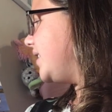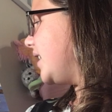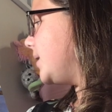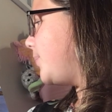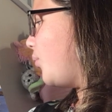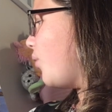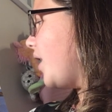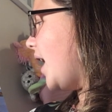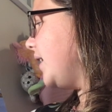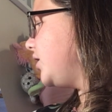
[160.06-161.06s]
says,
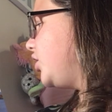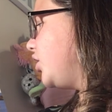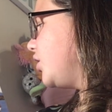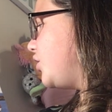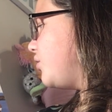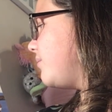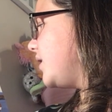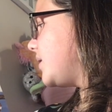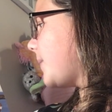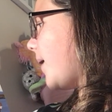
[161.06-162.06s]
Boy, I sure do
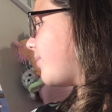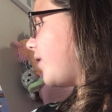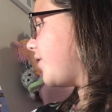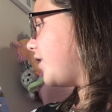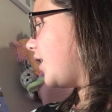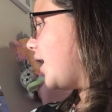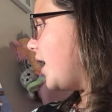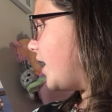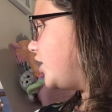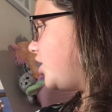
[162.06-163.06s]
miss my brother.
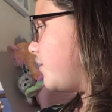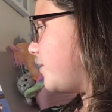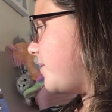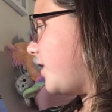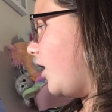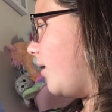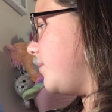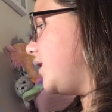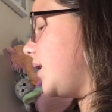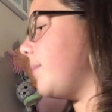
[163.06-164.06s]
And Jimmy
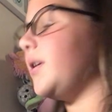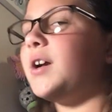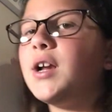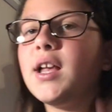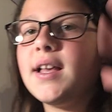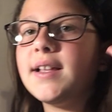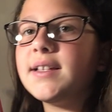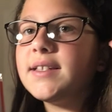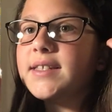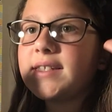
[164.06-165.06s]
becomes number
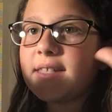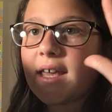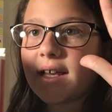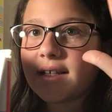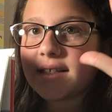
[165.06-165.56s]
six.